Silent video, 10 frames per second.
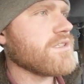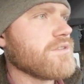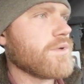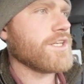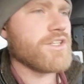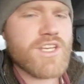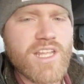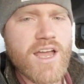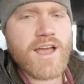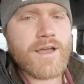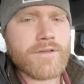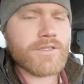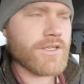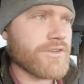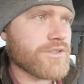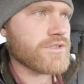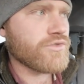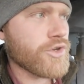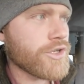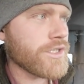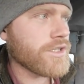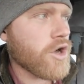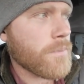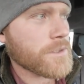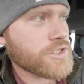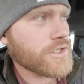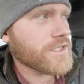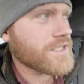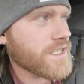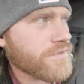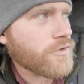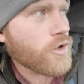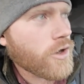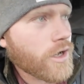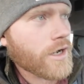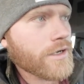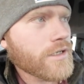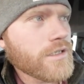when you do that, you're ruining the opportunity for,